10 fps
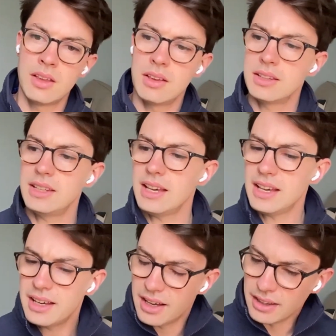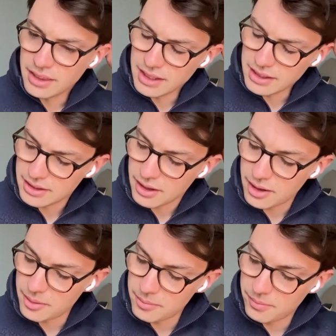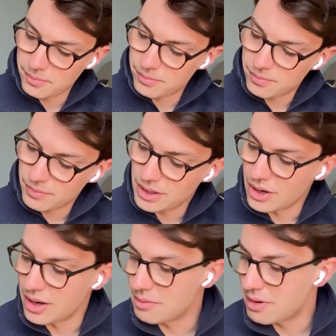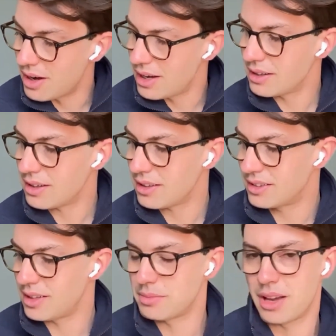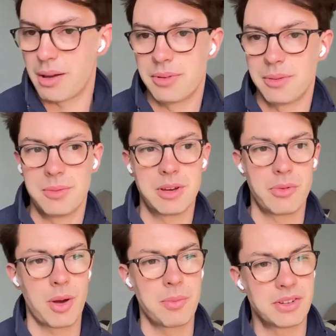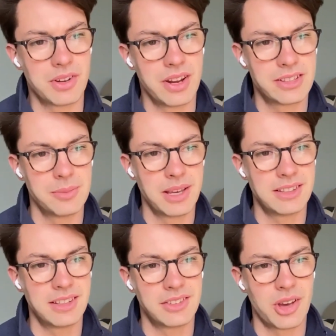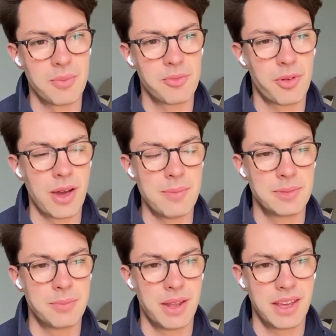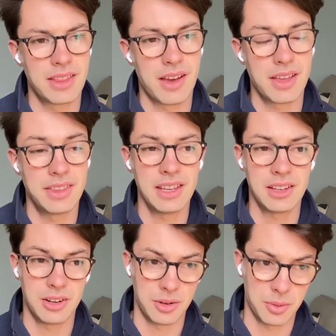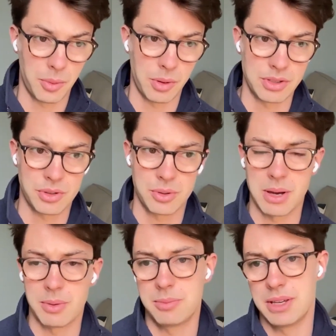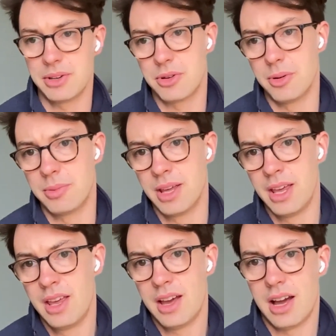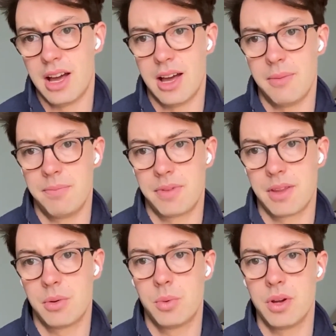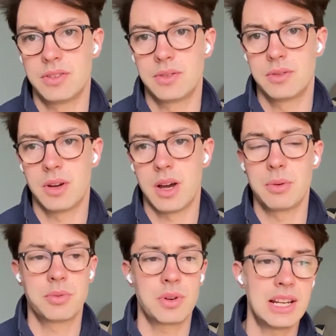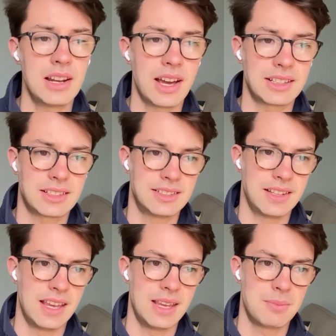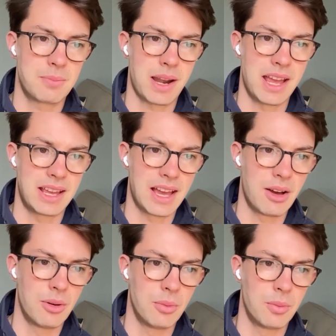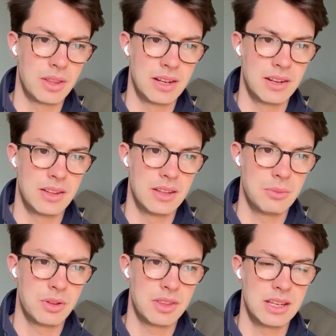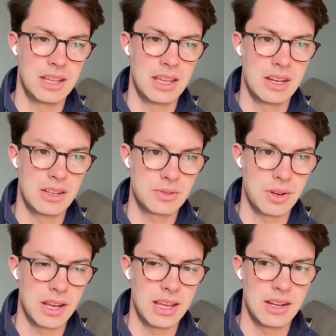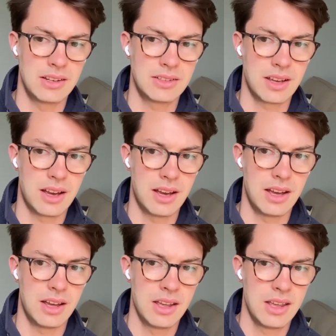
Yeah, I think you know, I sometimes am a bit rubbish on estimating timeframes, but I think a lot of what we were just talking about with B Corp I would really like to see playing out within the industry, and I